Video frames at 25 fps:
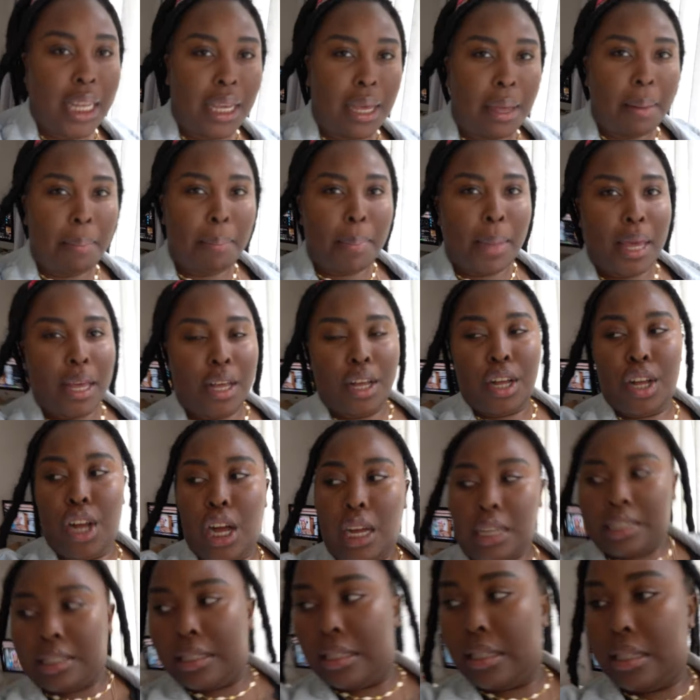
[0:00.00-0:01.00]
like make
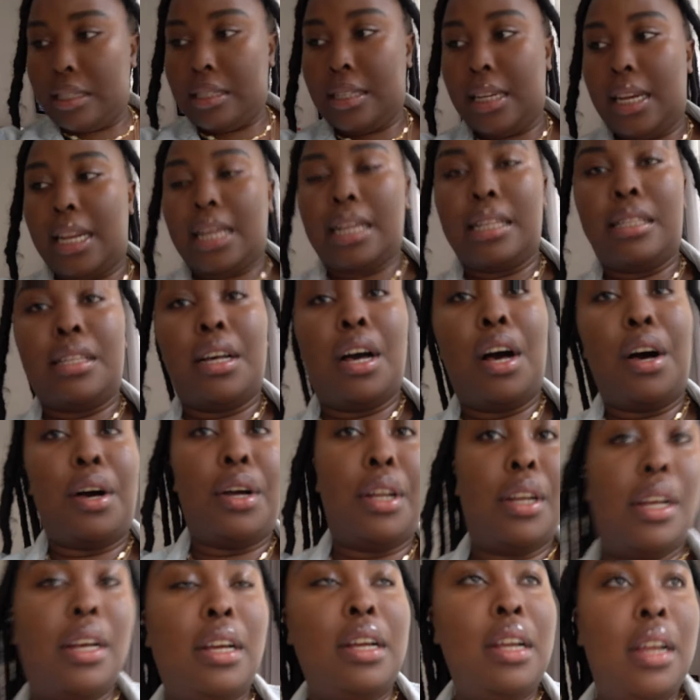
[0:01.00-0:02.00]
content later
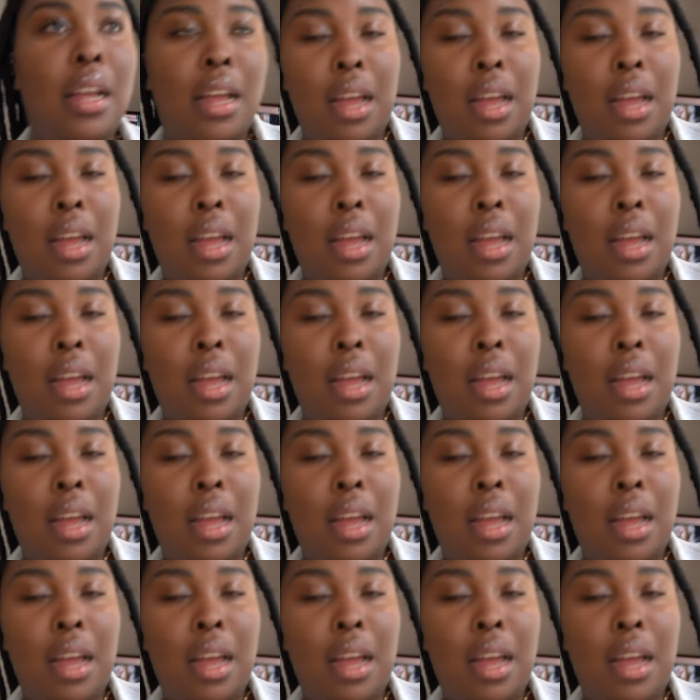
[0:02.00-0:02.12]
on.